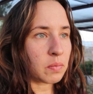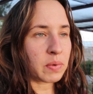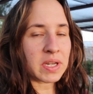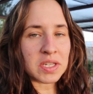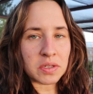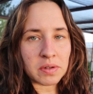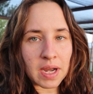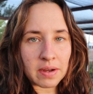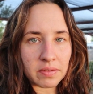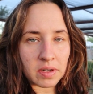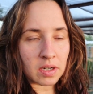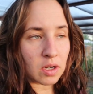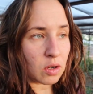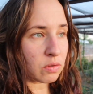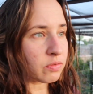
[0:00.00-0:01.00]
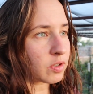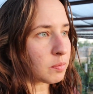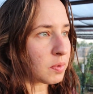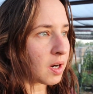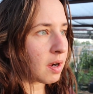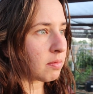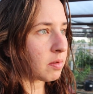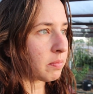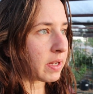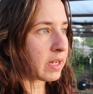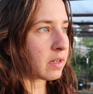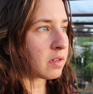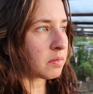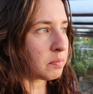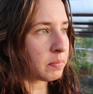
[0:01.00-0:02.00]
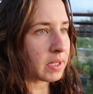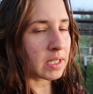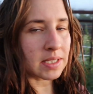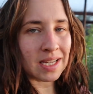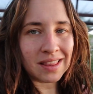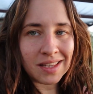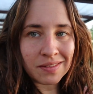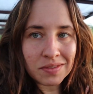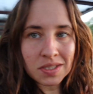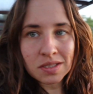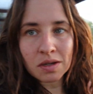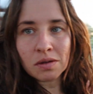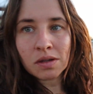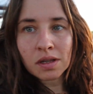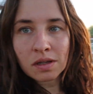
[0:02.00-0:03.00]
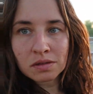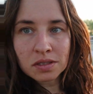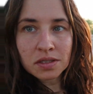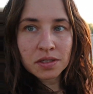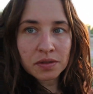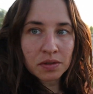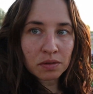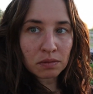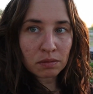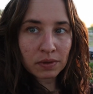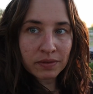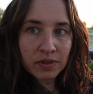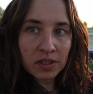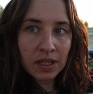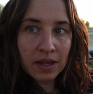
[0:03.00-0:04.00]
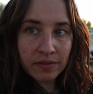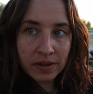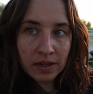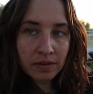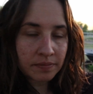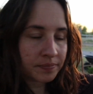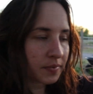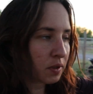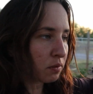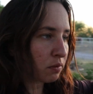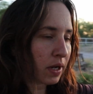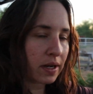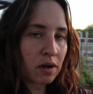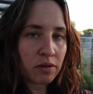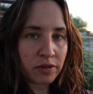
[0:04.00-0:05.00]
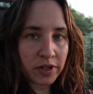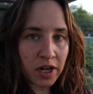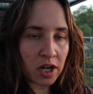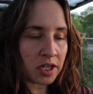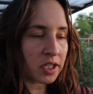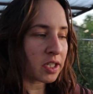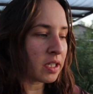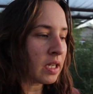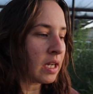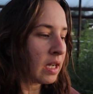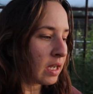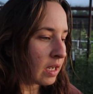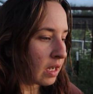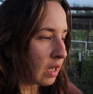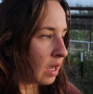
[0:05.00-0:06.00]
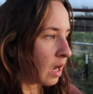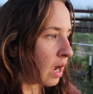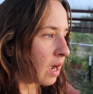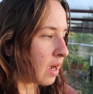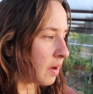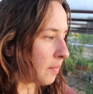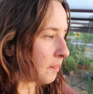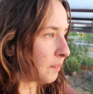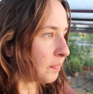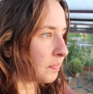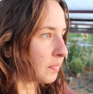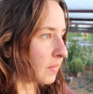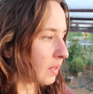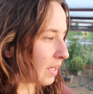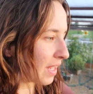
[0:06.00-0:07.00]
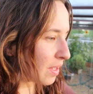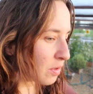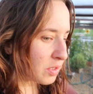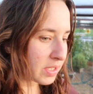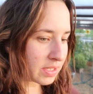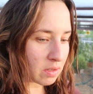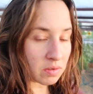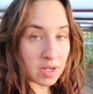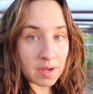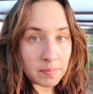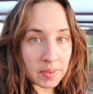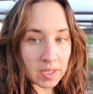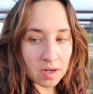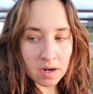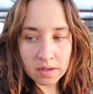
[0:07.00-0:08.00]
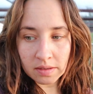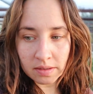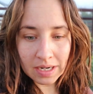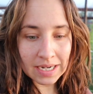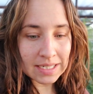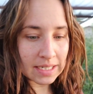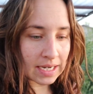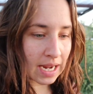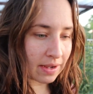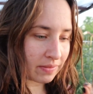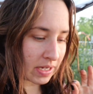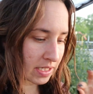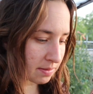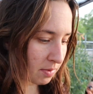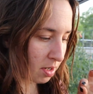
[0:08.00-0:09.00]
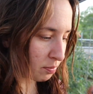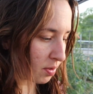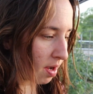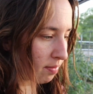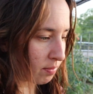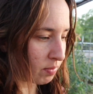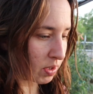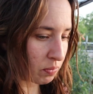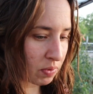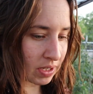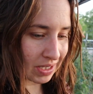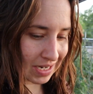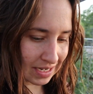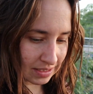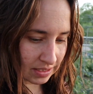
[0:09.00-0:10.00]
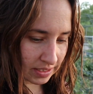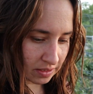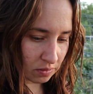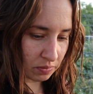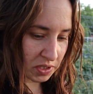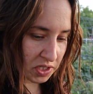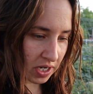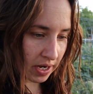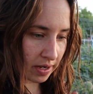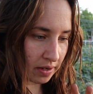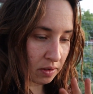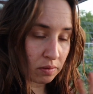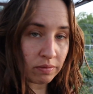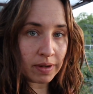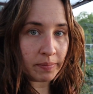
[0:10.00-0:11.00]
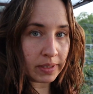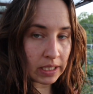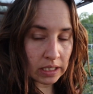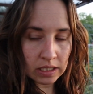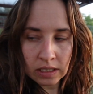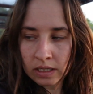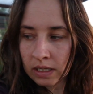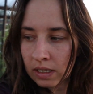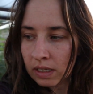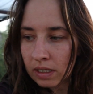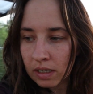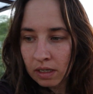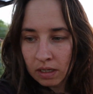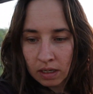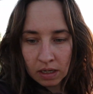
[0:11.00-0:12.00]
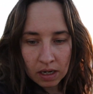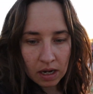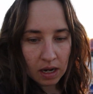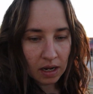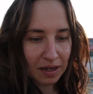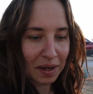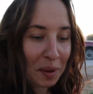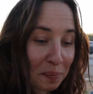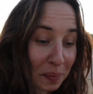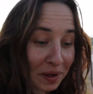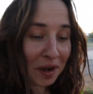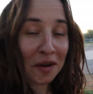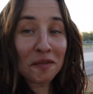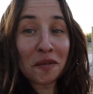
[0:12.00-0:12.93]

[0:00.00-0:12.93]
We do have a gopher problem here because I live so close to the river levee right over yonder. They usually don't come in the garden. I did have a small problem with one last year, which I remedied. But